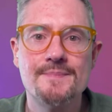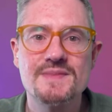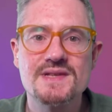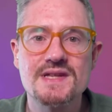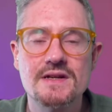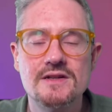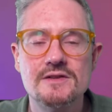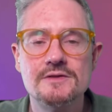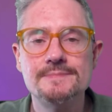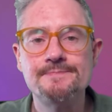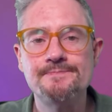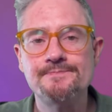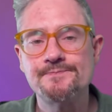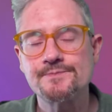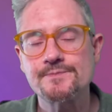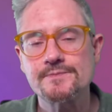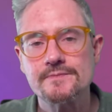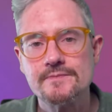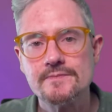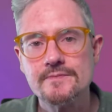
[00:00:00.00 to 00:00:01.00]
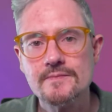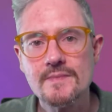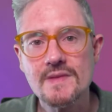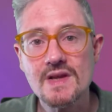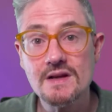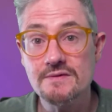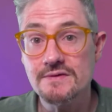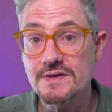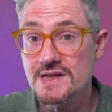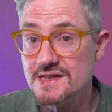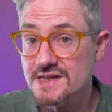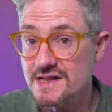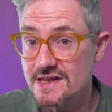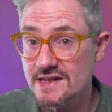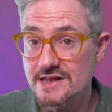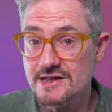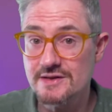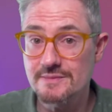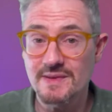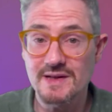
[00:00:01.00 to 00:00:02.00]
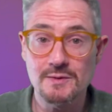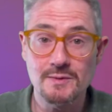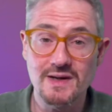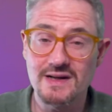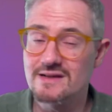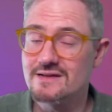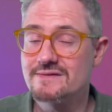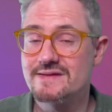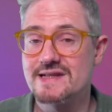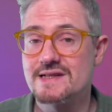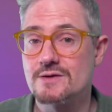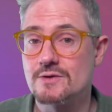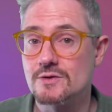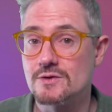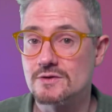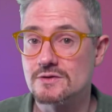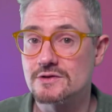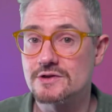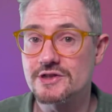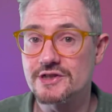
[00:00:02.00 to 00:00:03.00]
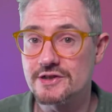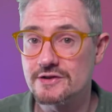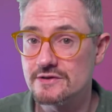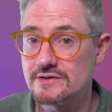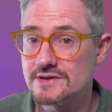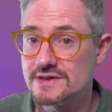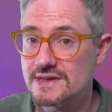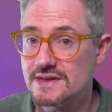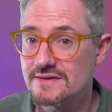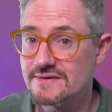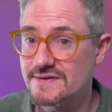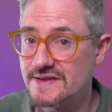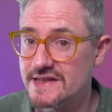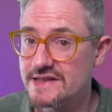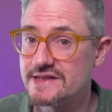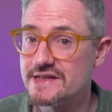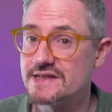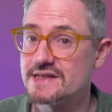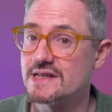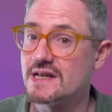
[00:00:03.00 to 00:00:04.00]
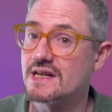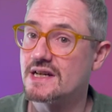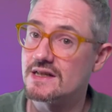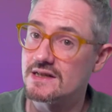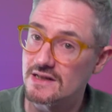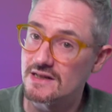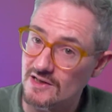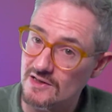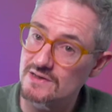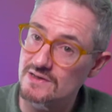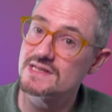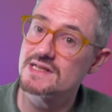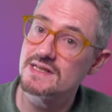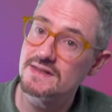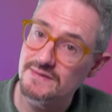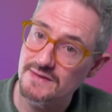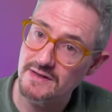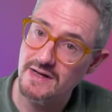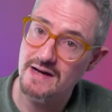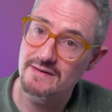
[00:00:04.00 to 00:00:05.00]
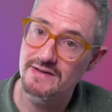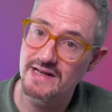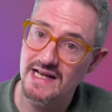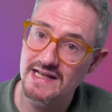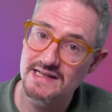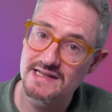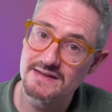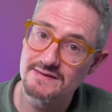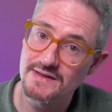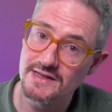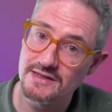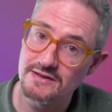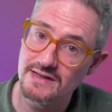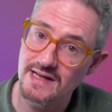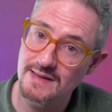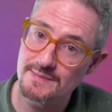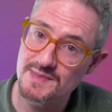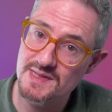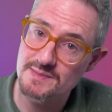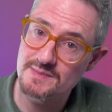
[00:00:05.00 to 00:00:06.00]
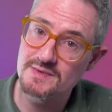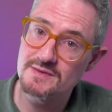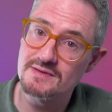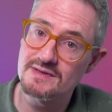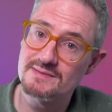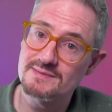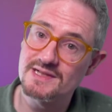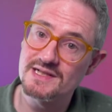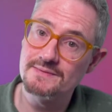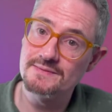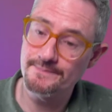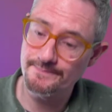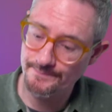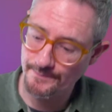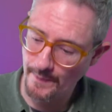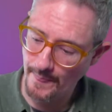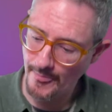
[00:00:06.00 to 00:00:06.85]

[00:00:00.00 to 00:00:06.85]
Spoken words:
So first thing you should be aware of is all shoot features are unlocked if you have an active CueCam subscription.